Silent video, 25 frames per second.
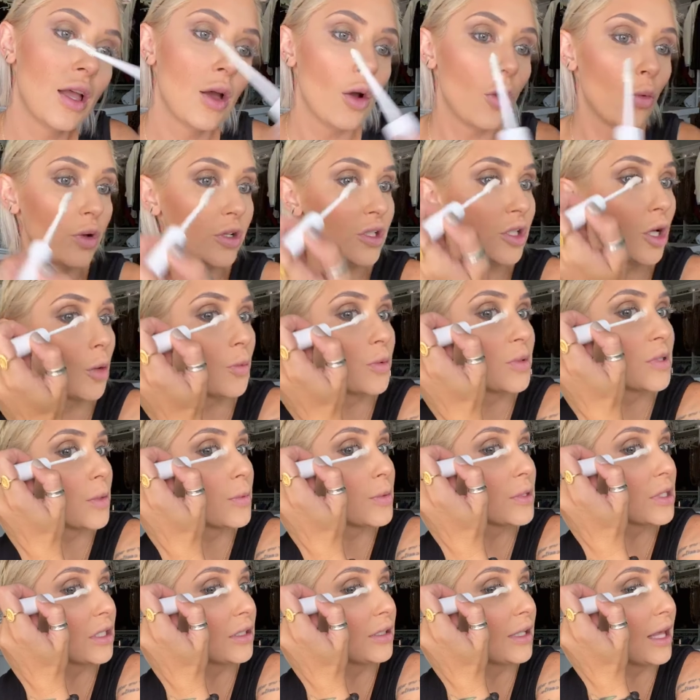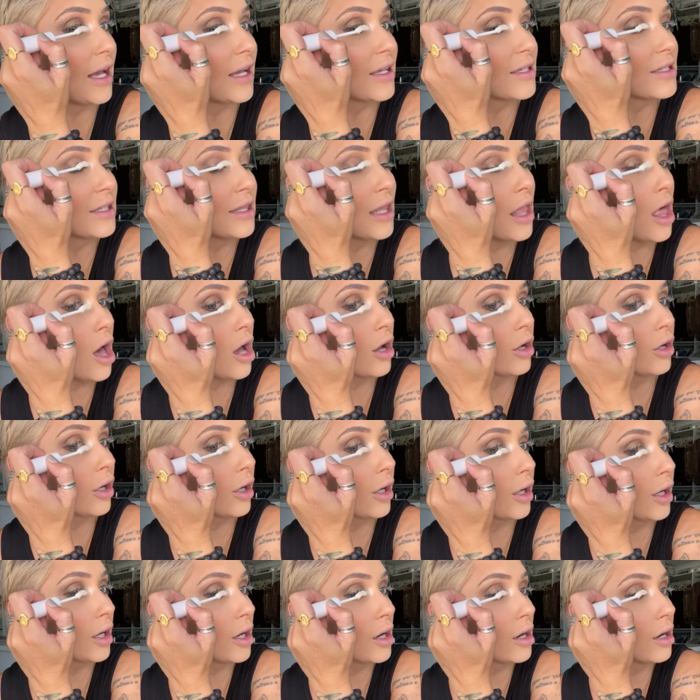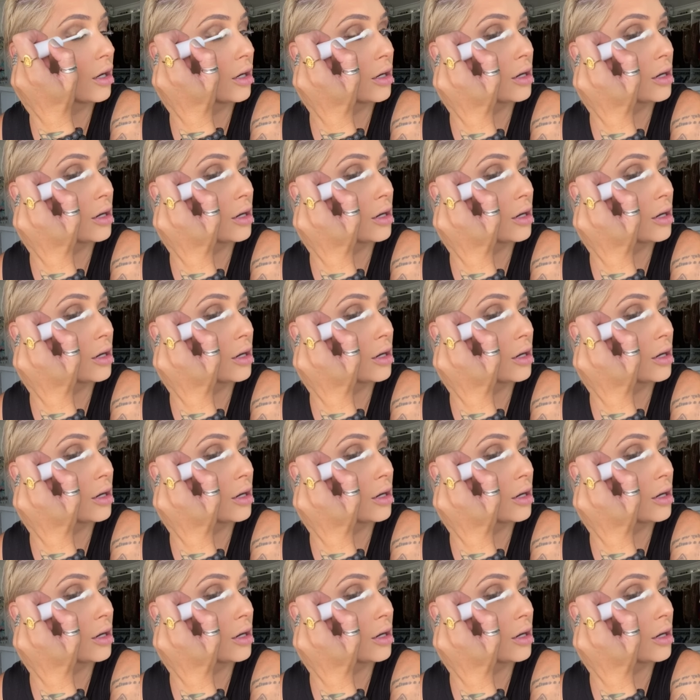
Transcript: which helps them to last longer.